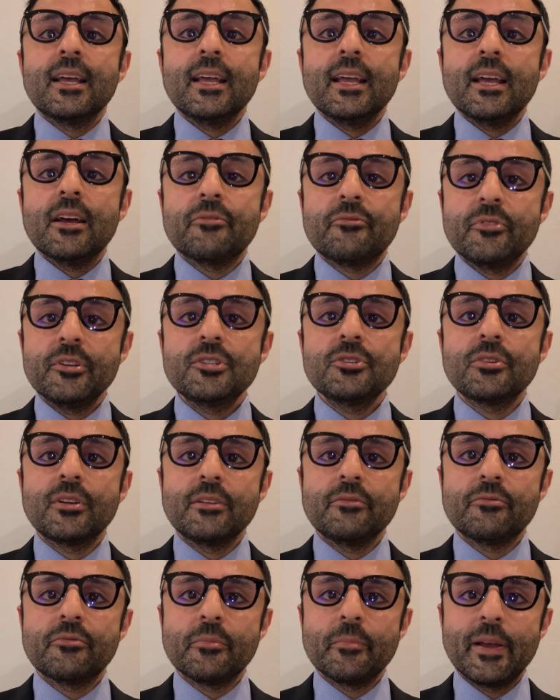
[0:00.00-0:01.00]
official
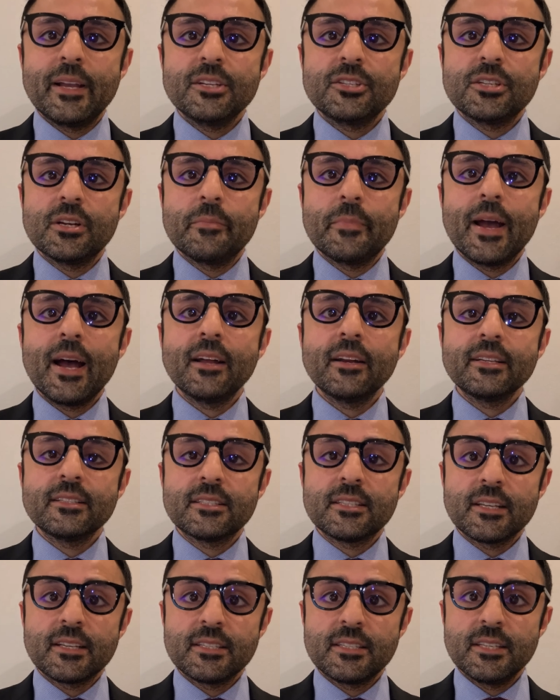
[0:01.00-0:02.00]
information about its
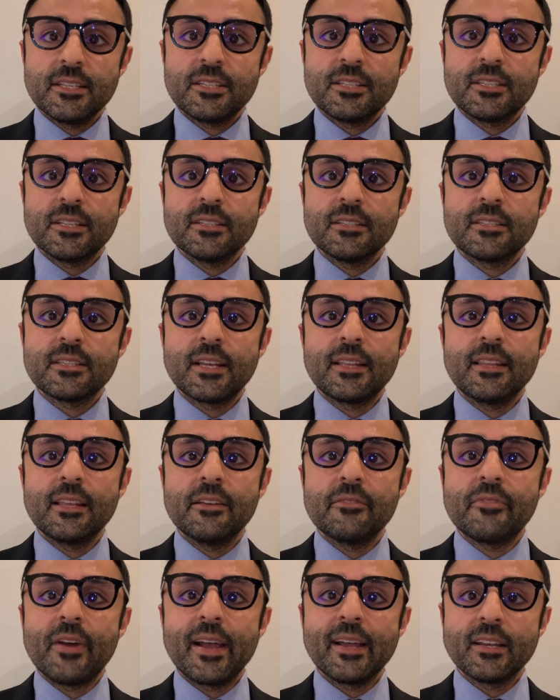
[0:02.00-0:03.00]
existence and the
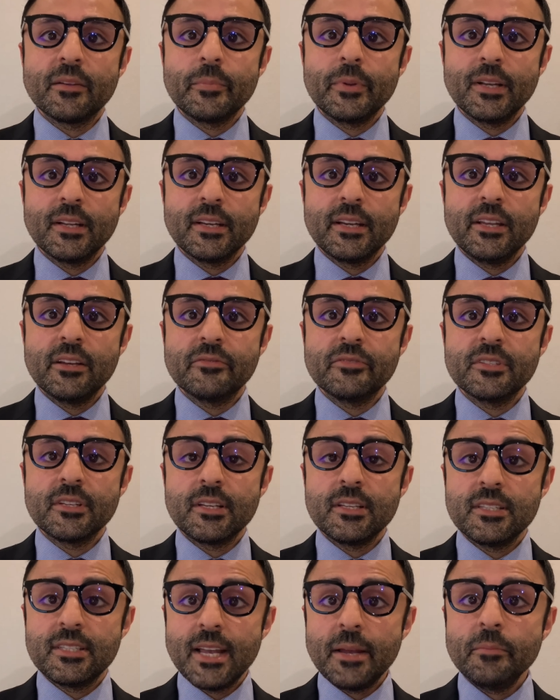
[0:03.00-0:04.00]
availability of
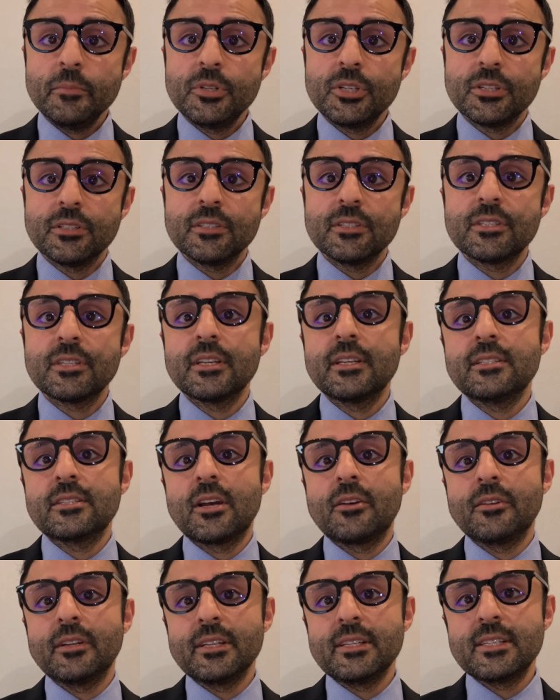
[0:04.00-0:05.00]
exemptions is
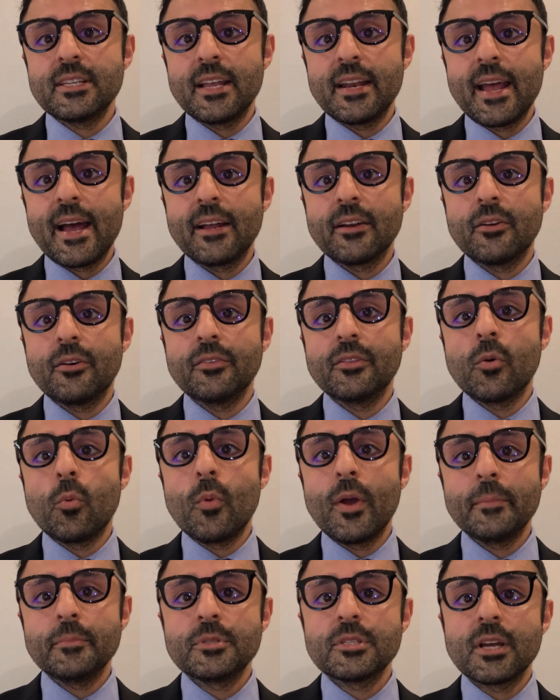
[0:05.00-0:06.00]
only set out on the
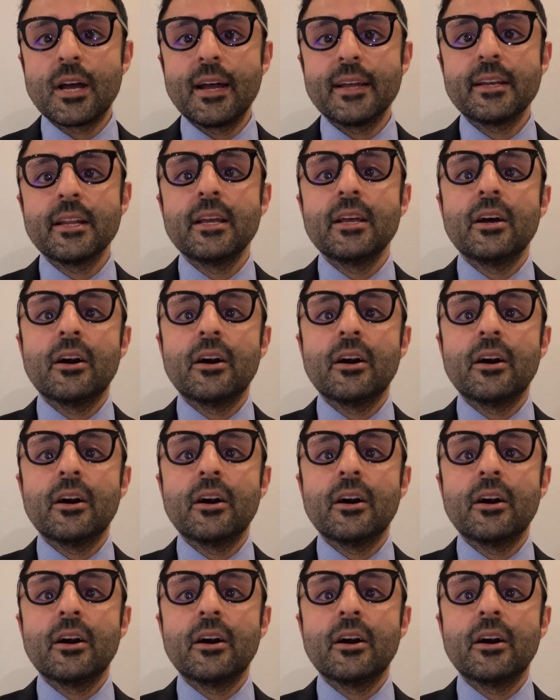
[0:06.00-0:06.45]
website